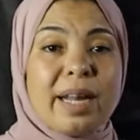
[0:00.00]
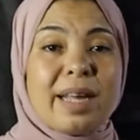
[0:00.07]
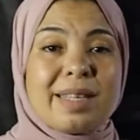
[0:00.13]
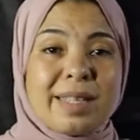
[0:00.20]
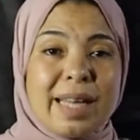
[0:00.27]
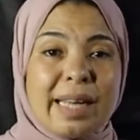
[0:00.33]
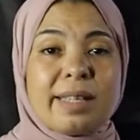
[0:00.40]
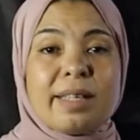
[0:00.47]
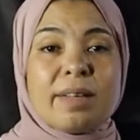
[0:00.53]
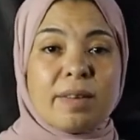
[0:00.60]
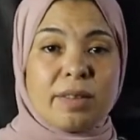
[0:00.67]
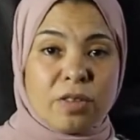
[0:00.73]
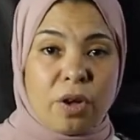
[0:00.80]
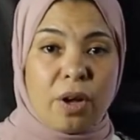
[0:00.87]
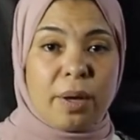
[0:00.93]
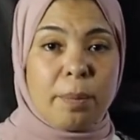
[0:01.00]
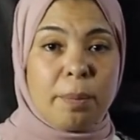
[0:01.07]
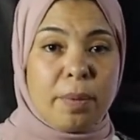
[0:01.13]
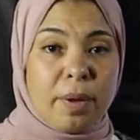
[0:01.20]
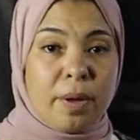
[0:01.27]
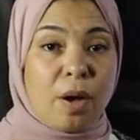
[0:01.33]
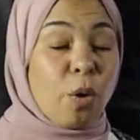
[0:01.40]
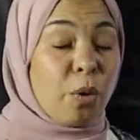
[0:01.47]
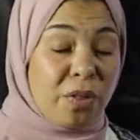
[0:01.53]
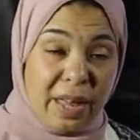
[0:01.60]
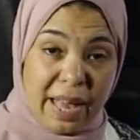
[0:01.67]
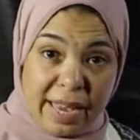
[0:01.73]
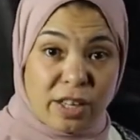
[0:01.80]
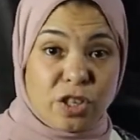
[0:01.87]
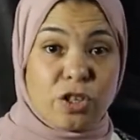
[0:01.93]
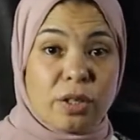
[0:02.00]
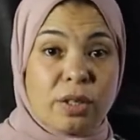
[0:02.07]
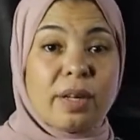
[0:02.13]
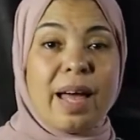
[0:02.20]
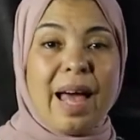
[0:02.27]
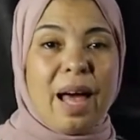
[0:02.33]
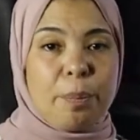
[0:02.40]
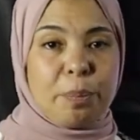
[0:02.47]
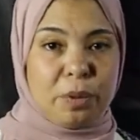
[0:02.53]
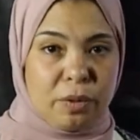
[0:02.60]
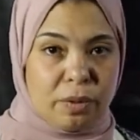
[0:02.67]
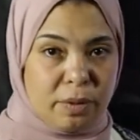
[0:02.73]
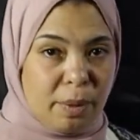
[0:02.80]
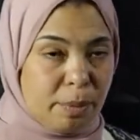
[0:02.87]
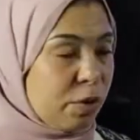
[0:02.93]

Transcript: exactly the time or the action happened.